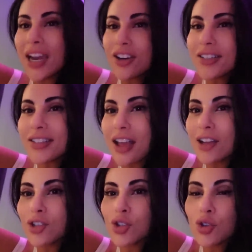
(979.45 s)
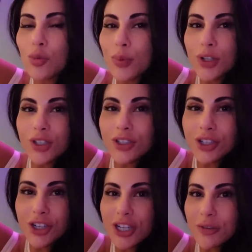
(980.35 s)
hair is not super
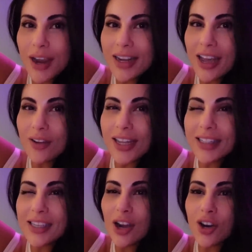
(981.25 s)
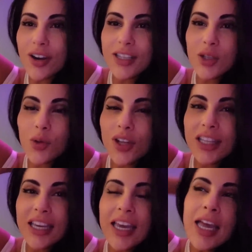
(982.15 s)
dirty right now. Like it's not crazy
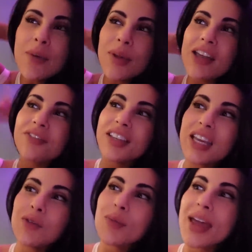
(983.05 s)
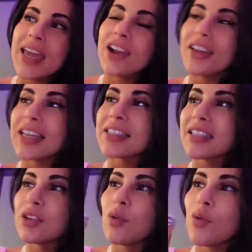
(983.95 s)
oily, but I feel like when my hair gets a
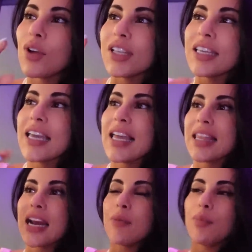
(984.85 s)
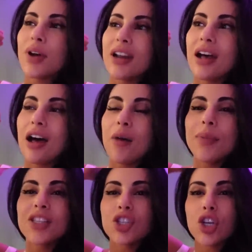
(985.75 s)
little oily and then I put it
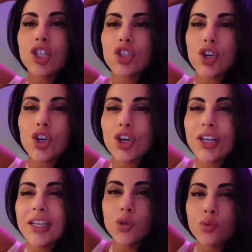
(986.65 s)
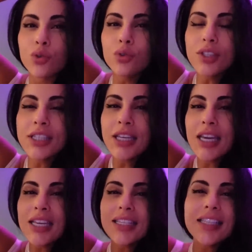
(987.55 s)
up, it starts hurting the roots.
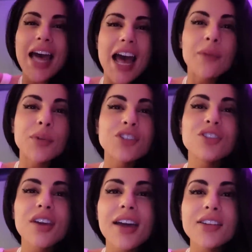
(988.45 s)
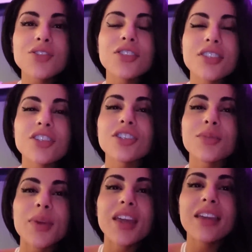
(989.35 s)
Does that happen to you guys or is it
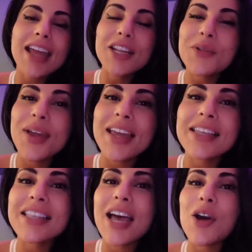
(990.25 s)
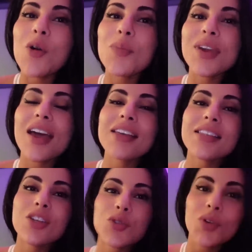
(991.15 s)
just me? Anyways, I hope you guys
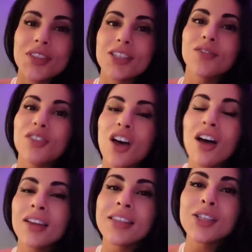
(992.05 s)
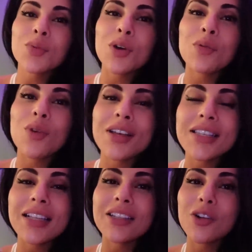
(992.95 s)
enjoyed this vlog. This one was
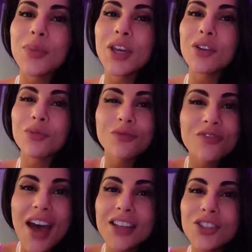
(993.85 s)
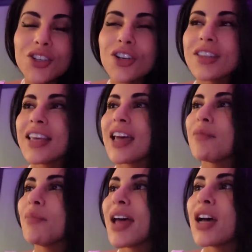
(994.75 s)
a little bit faster
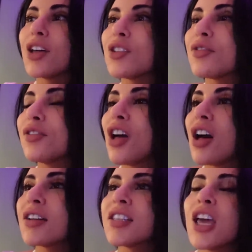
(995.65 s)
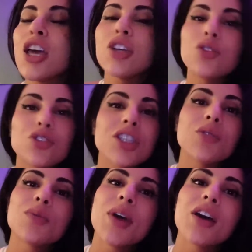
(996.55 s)
than my other vlogs. Usually
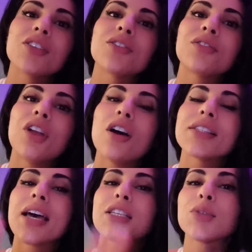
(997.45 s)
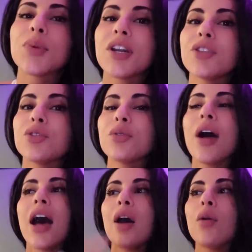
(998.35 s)
with my other vlogs, I spread it
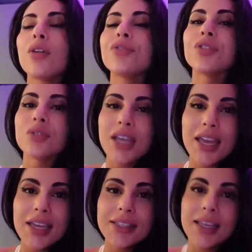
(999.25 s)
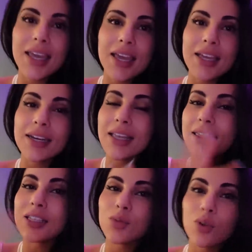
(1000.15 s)
throughout a few days and
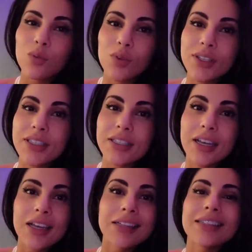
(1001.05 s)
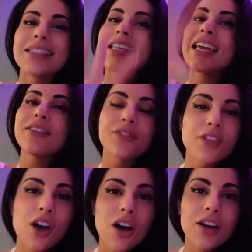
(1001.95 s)
this one was a day
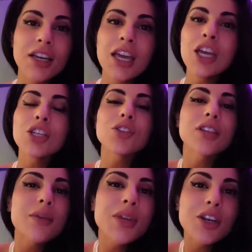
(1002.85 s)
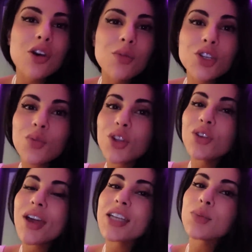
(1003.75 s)
vlog. So let me know which one
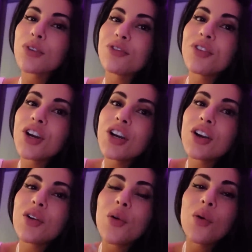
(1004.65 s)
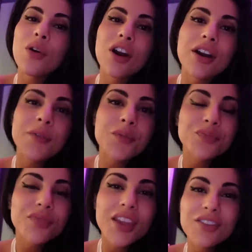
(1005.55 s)
you guys prefer or
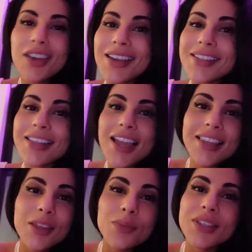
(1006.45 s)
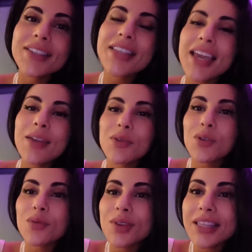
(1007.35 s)
if you guys like them the same, it
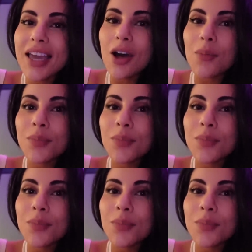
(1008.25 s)
will really help